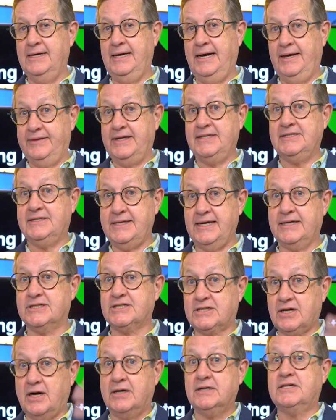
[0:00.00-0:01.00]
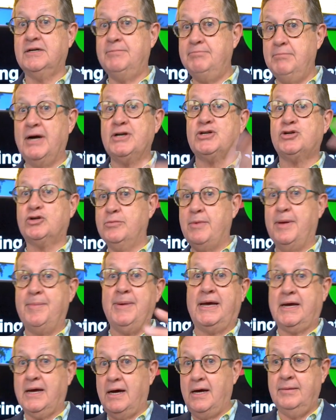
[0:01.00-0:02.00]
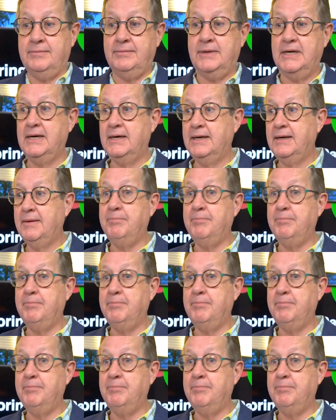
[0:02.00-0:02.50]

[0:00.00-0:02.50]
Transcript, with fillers: and these things start to mushroom and become